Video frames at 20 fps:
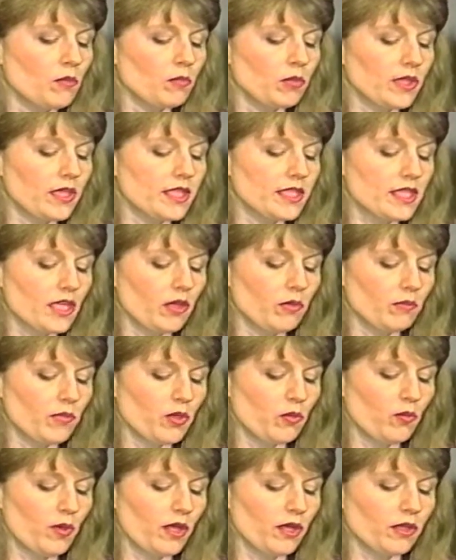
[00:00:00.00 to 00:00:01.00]
Please help
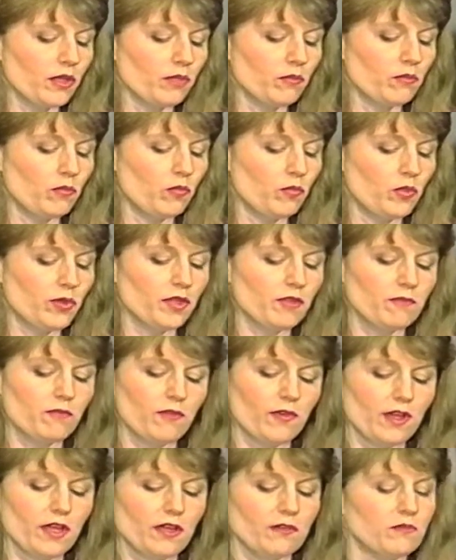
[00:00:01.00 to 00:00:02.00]
me welcome William
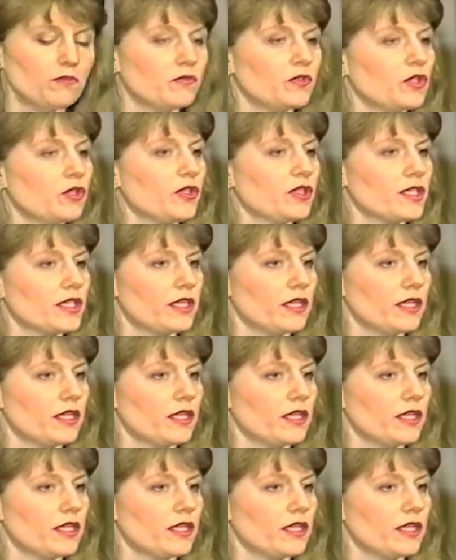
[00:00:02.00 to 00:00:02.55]
Pfaff to the